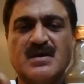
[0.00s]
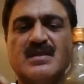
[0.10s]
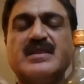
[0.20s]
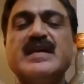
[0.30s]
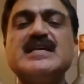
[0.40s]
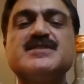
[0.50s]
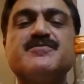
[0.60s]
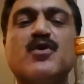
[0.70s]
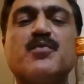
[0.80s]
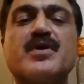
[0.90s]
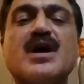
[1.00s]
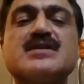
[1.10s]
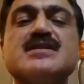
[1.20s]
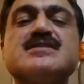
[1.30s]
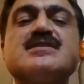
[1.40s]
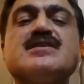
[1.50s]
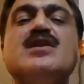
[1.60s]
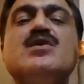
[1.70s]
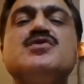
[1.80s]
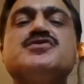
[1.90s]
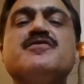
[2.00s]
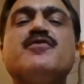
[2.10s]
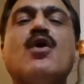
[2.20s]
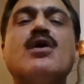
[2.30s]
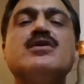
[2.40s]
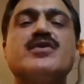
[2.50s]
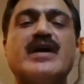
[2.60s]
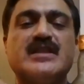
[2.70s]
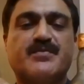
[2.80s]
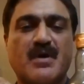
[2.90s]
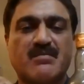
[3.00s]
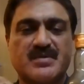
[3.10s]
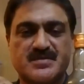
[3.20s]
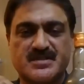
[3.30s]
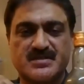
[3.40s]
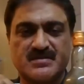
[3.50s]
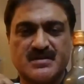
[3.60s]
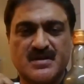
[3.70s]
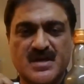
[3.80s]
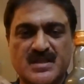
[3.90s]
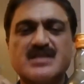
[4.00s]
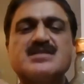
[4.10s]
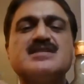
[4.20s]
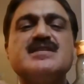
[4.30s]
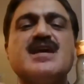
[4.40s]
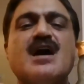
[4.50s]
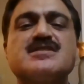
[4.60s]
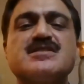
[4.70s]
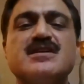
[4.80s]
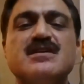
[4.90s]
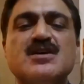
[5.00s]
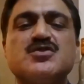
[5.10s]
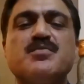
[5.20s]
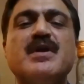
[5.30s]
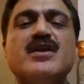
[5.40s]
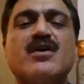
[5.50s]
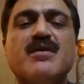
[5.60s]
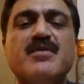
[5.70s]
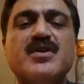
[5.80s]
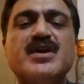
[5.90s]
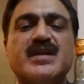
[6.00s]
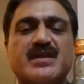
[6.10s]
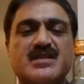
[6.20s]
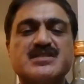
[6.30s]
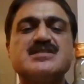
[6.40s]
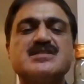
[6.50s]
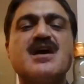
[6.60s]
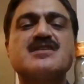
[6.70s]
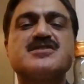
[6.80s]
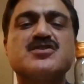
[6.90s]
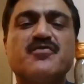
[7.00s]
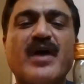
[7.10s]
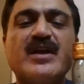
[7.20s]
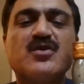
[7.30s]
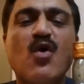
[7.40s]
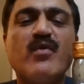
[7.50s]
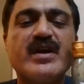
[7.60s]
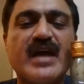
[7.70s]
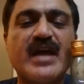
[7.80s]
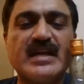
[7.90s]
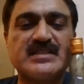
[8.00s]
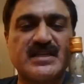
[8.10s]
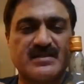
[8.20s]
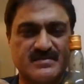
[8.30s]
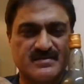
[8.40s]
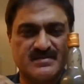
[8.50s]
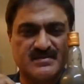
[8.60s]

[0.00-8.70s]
These 4 products is the solution for all your health problems. This is the answer to build your immunity. This is the answer to fight COVID-19.